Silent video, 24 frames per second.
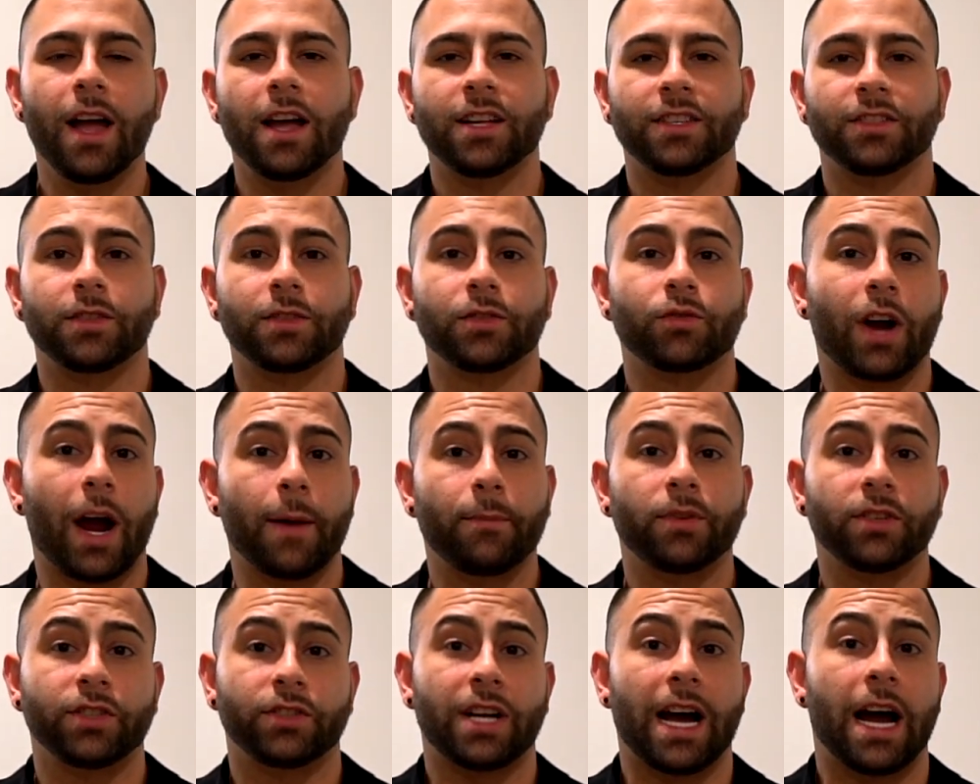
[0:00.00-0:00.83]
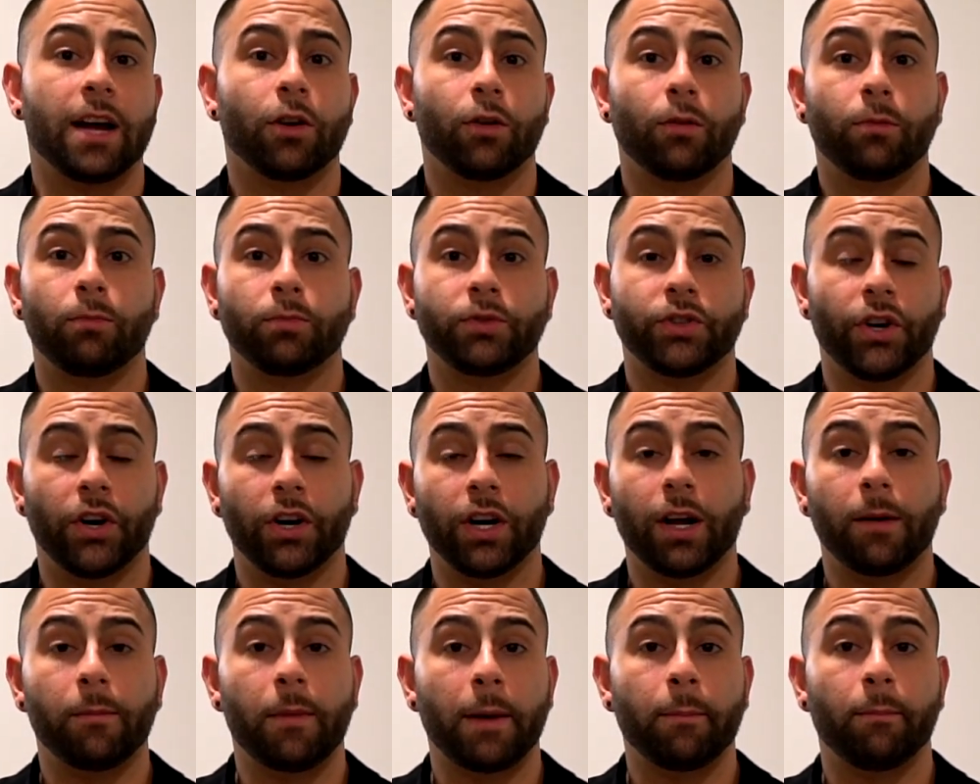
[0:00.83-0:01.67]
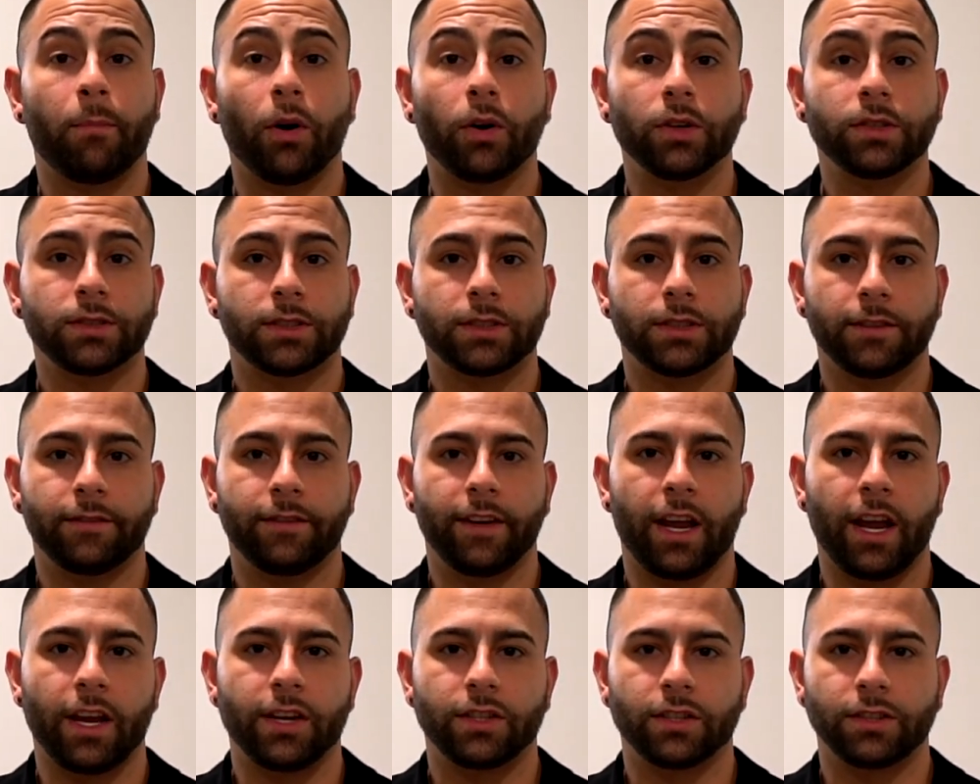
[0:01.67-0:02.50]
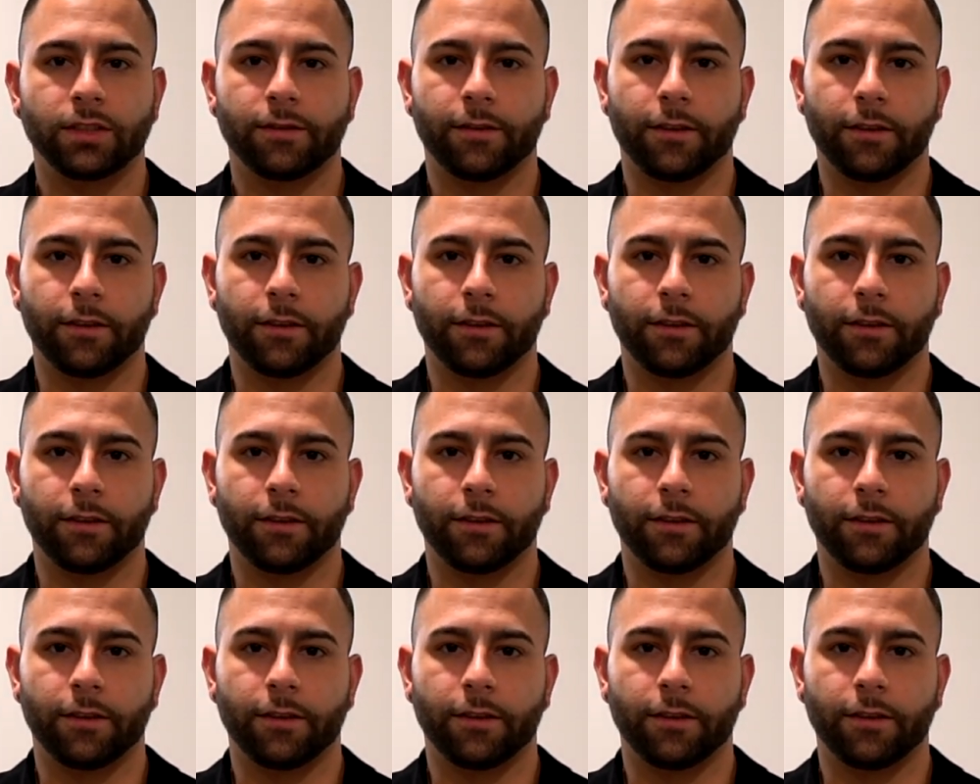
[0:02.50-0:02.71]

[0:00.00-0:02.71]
subscribe to the channel, turn on my post notifications